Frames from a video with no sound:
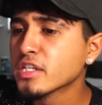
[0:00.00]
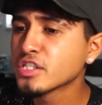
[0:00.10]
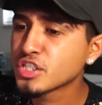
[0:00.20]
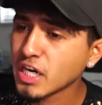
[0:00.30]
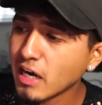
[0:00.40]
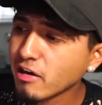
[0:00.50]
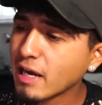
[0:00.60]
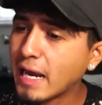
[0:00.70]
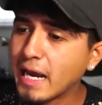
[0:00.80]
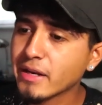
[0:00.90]
Shout
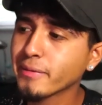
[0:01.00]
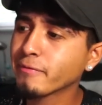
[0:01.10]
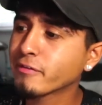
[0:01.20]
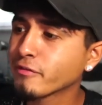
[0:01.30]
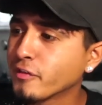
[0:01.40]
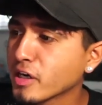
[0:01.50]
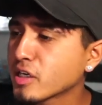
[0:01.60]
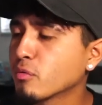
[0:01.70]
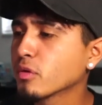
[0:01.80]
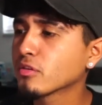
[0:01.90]
out Adam for
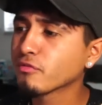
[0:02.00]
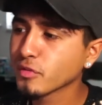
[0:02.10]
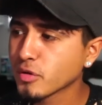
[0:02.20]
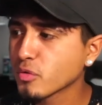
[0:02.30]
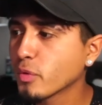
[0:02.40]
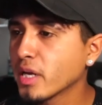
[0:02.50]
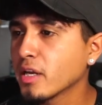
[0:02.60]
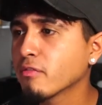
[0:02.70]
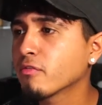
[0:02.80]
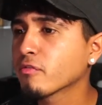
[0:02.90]
fucking with the Florida
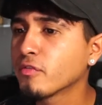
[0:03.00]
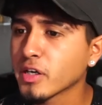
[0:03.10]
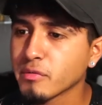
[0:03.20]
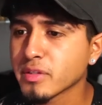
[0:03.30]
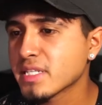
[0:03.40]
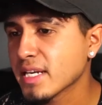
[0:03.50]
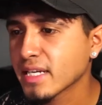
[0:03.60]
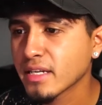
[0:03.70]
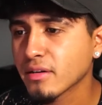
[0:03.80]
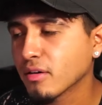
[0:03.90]
Wave, for fucking with
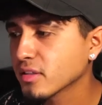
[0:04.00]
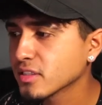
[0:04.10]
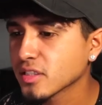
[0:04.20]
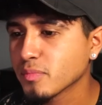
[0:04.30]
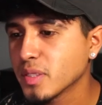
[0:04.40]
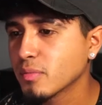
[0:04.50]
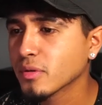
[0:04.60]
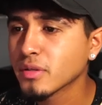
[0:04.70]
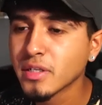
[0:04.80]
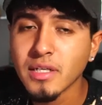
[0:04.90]
Tankhead and all these other
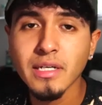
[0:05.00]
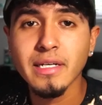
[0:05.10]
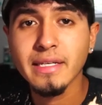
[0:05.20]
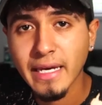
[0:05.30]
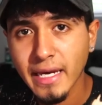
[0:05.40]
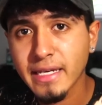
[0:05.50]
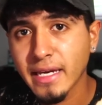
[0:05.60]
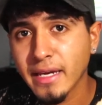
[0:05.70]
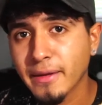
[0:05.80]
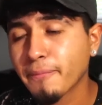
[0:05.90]
people. Gang.
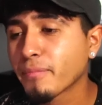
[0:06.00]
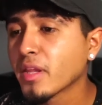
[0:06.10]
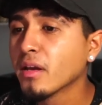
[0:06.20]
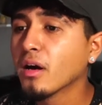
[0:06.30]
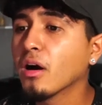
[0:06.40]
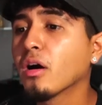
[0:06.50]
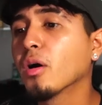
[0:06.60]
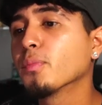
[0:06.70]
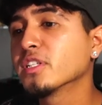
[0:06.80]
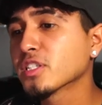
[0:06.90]

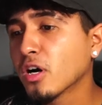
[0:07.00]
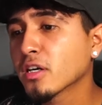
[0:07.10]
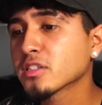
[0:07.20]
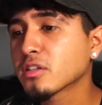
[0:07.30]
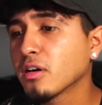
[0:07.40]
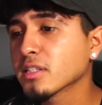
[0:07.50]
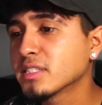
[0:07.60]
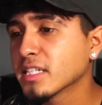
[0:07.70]
The song is called